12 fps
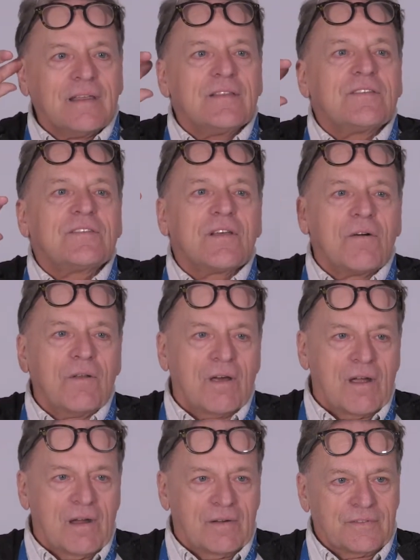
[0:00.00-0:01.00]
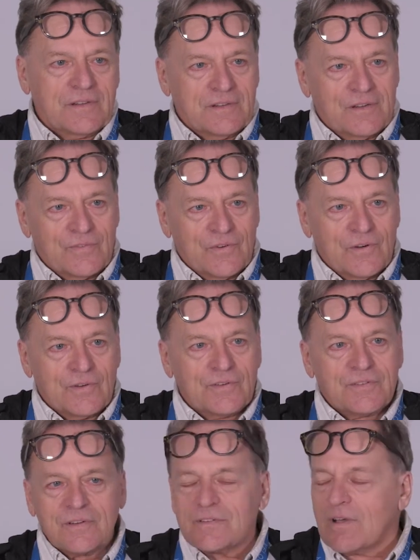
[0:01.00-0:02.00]
is so large and
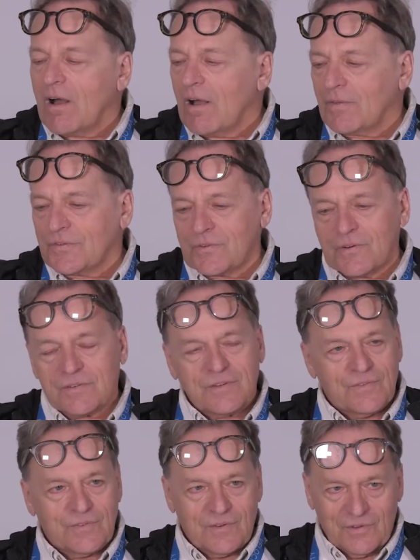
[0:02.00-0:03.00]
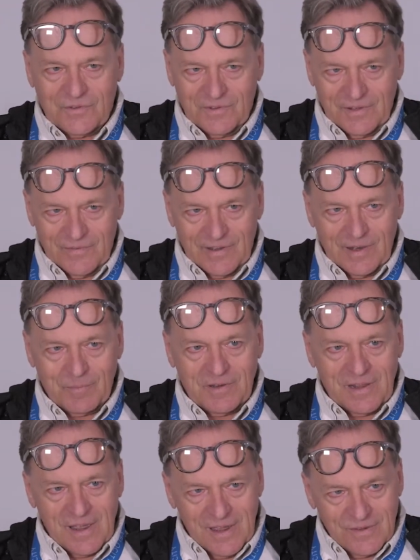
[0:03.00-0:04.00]
diverse, there's all sorts of social
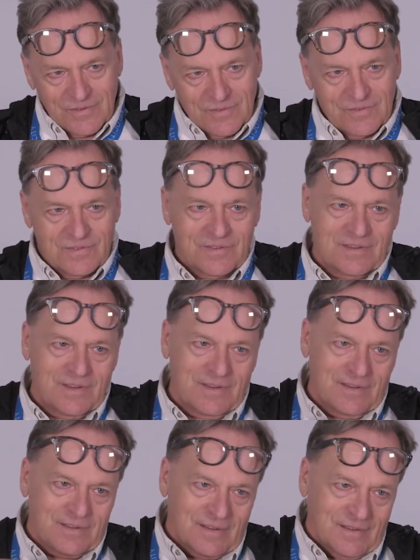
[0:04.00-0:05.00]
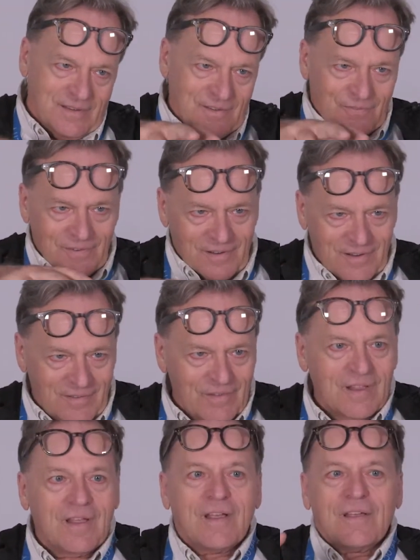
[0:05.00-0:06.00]
development agencies and different,
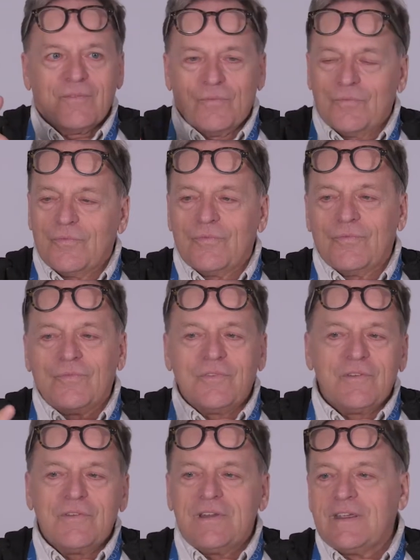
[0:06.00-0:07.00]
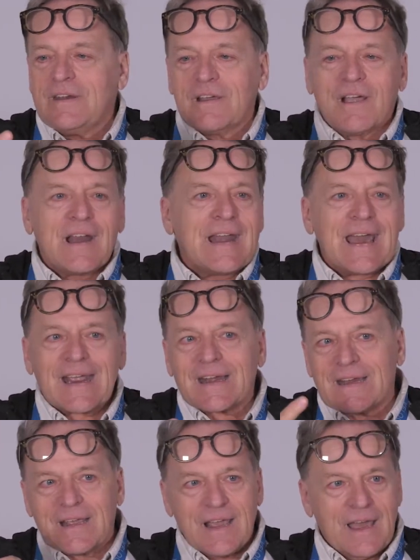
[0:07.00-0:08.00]
you need a
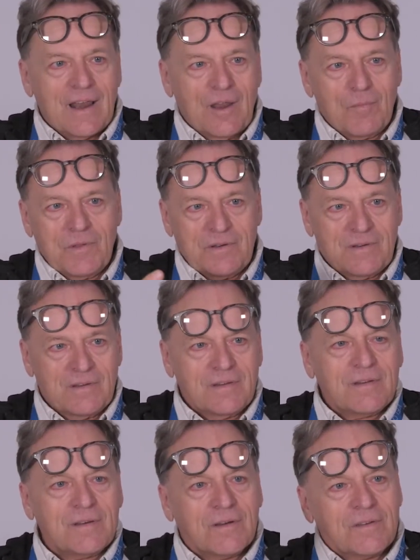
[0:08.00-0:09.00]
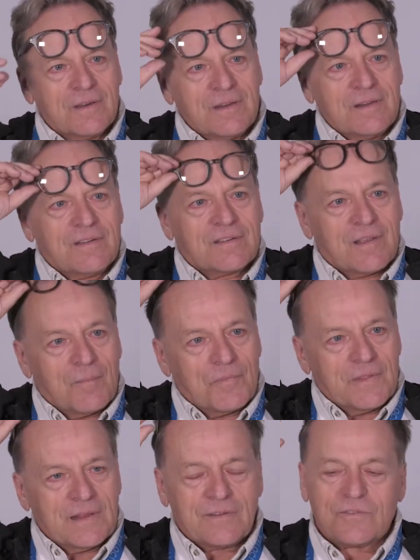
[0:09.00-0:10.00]
connecting element, you know, you need
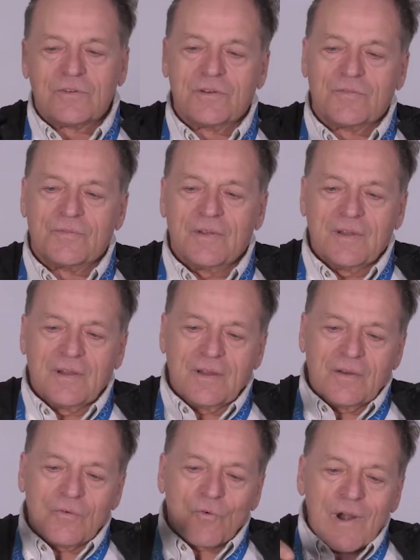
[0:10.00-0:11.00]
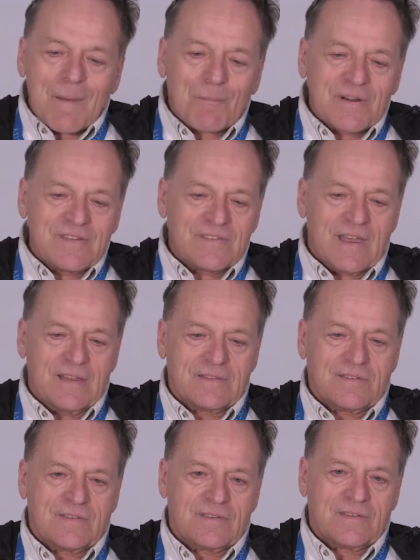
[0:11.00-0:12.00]
something that sort of
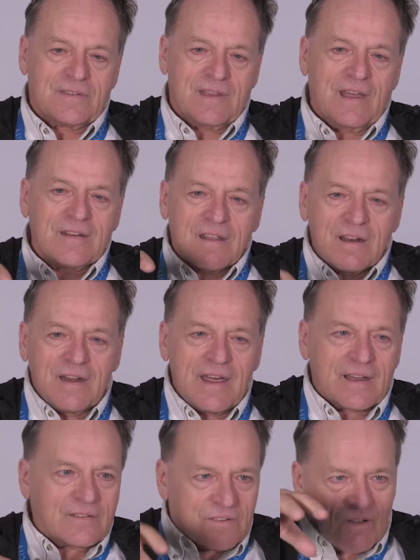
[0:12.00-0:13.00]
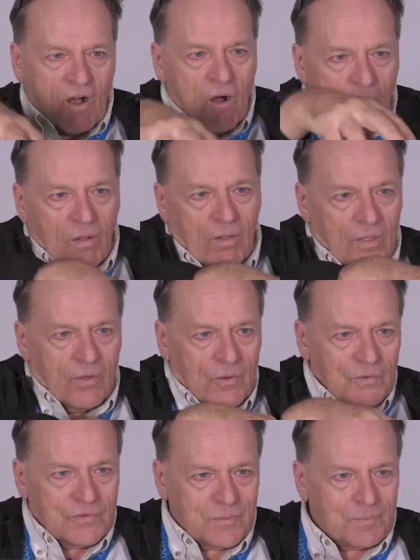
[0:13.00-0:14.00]
represents and connects all
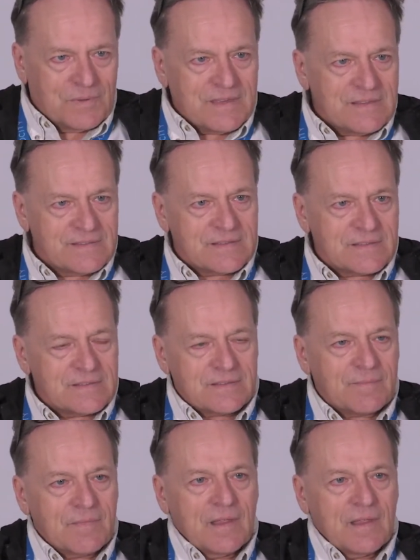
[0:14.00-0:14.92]
those pieces.